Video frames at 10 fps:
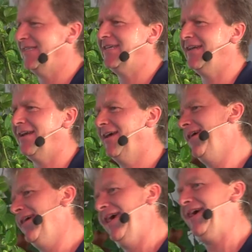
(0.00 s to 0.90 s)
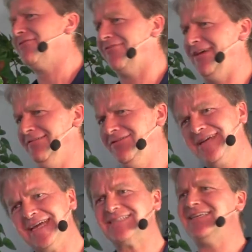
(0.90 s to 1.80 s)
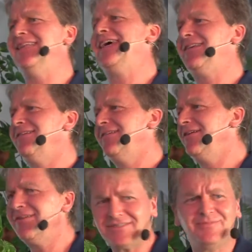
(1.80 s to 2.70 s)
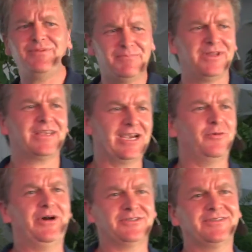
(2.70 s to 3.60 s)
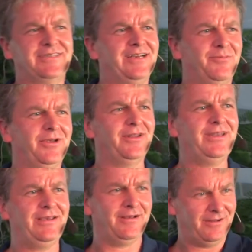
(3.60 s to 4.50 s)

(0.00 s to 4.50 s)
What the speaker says: I said, hey, Rafa, you can't say that. You know, there's some people that care about sustainability.